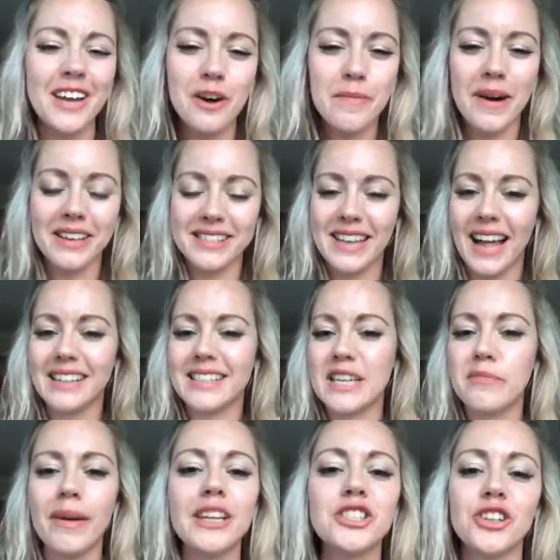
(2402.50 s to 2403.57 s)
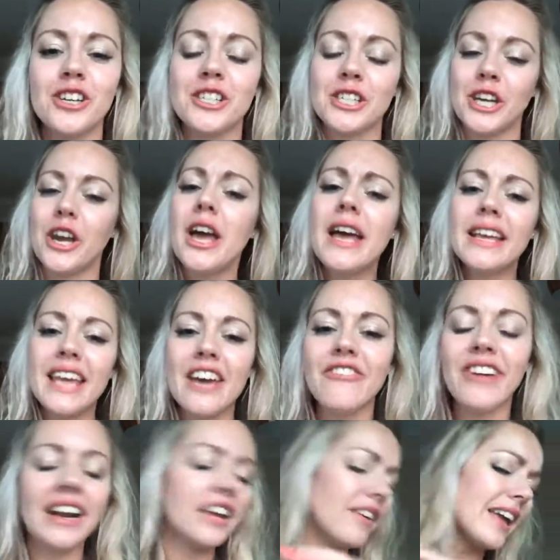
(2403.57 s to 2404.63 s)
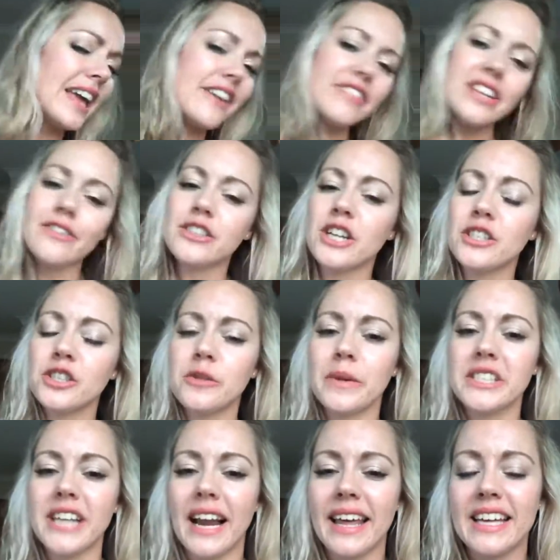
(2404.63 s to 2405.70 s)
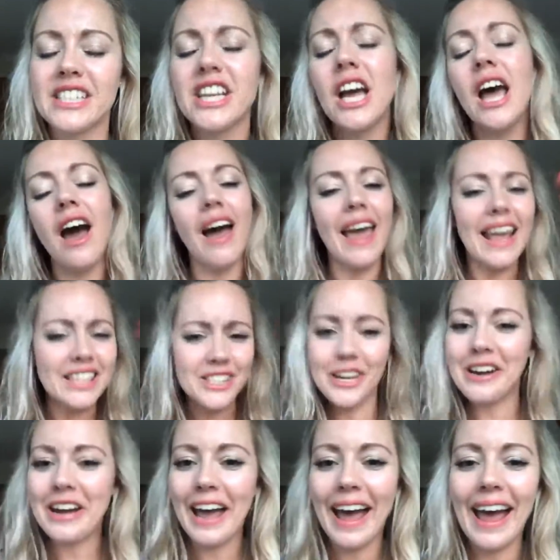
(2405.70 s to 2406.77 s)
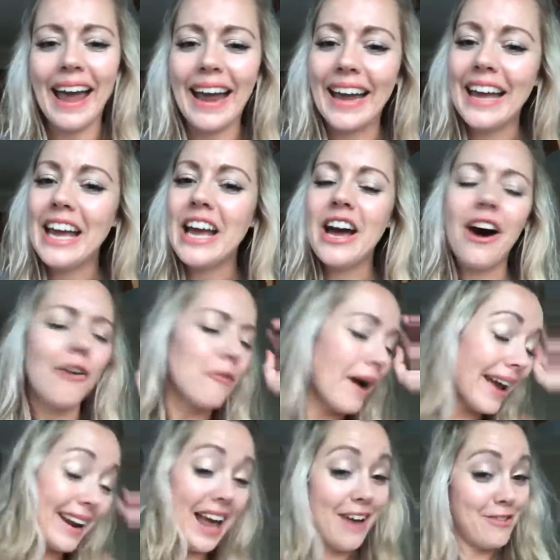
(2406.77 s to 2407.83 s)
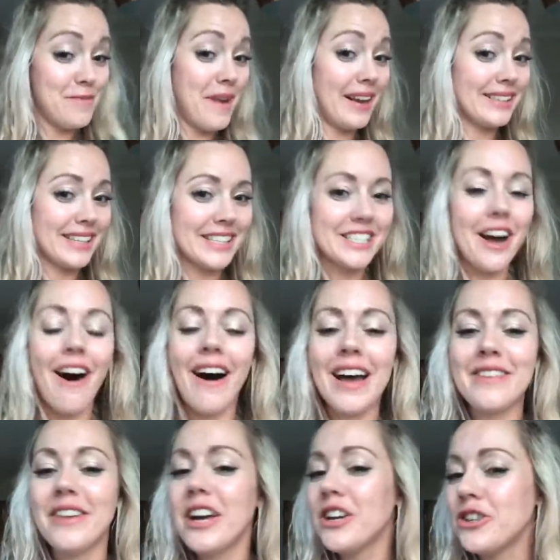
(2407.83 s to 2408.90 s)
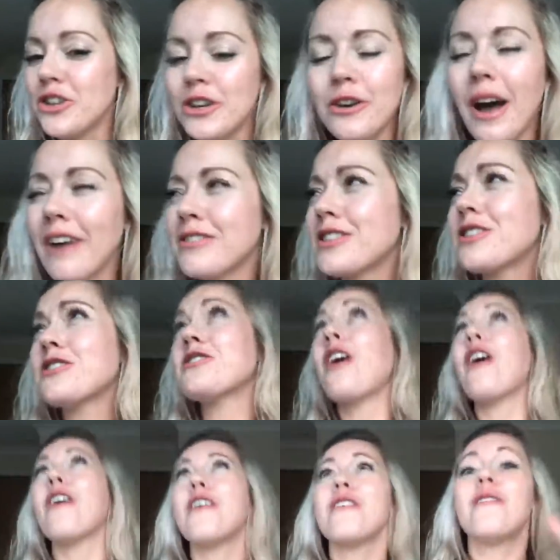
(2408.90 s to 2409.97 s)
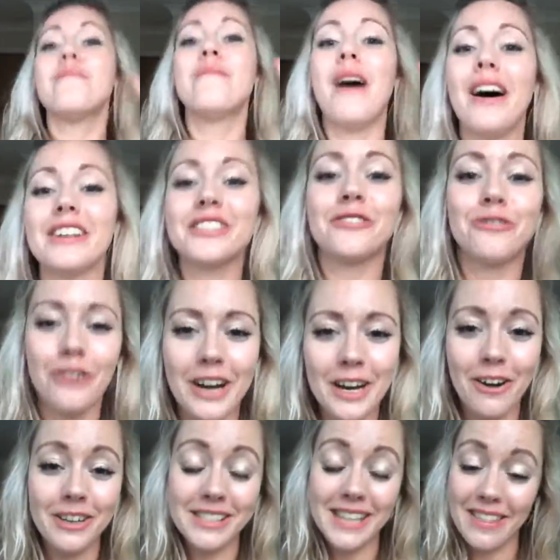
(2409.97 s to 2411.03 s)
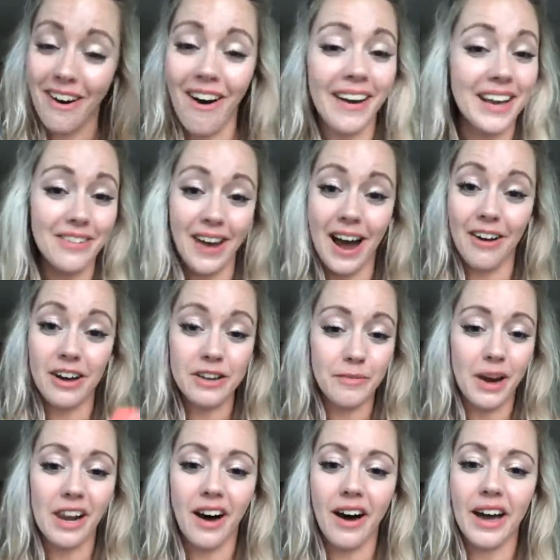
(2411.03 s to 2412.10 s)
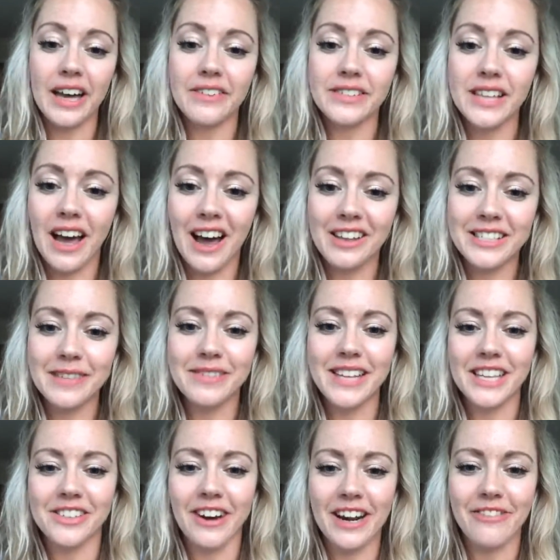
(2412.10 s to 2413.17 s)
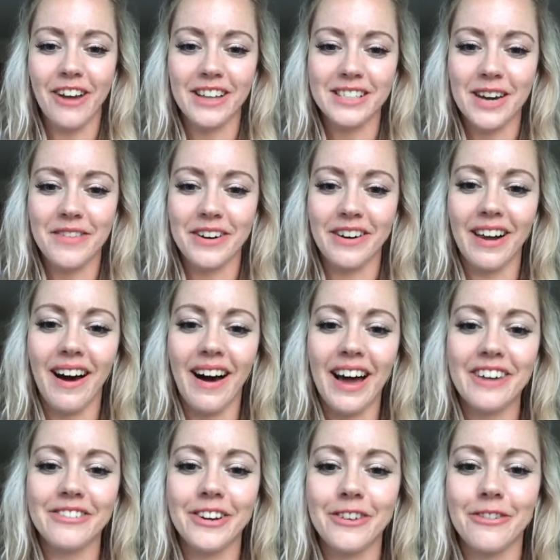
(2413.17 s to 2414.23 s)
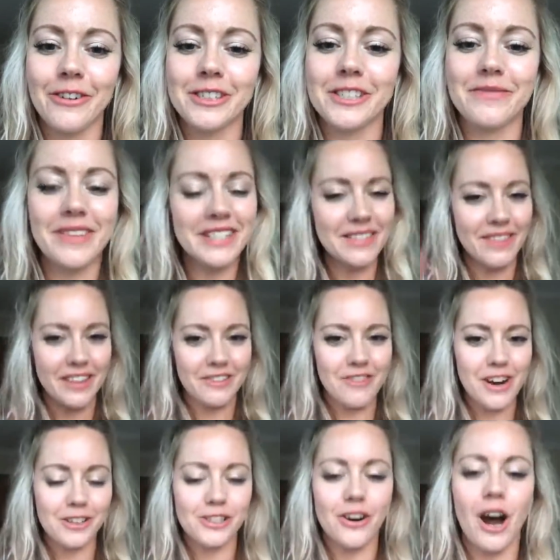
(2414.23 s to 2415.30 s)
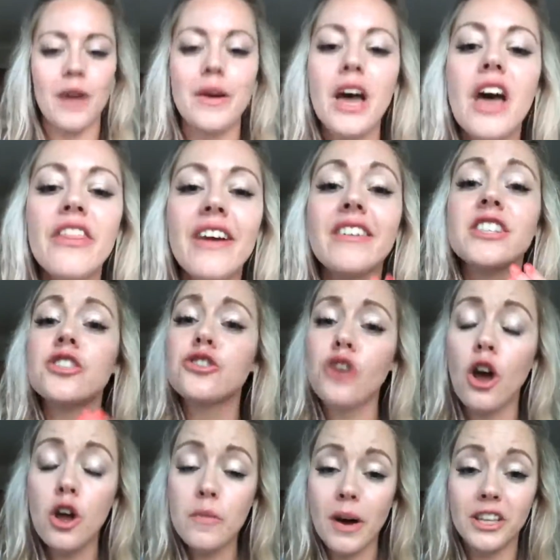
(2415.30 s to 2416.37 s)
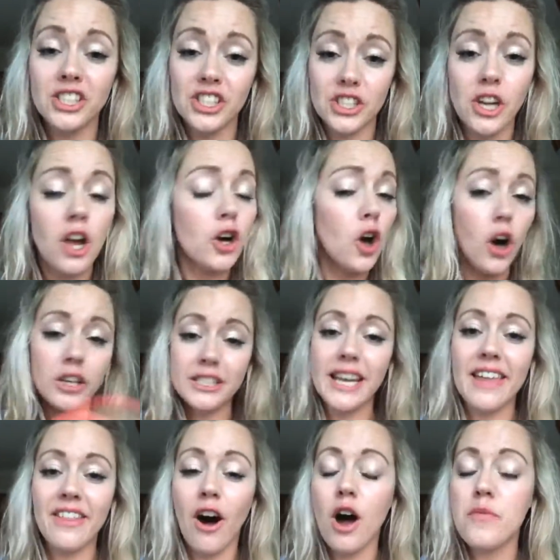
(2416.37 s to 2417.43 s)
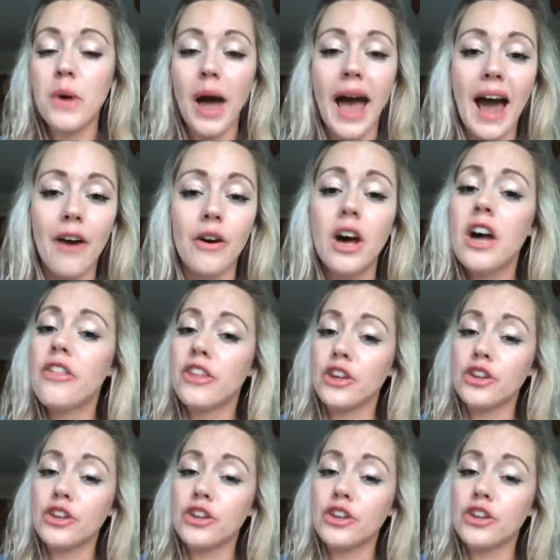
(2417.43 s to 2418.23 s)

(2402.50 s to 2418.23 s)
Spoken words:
your personality, be true to you, give value. Even if you don't join my challenge, it's okay. We're going to have an amazing time. You have so much free content that I give out in my lives. Tim says, great, first time in your live. Look forward to meeting the real tribe. There is so much content that I put out that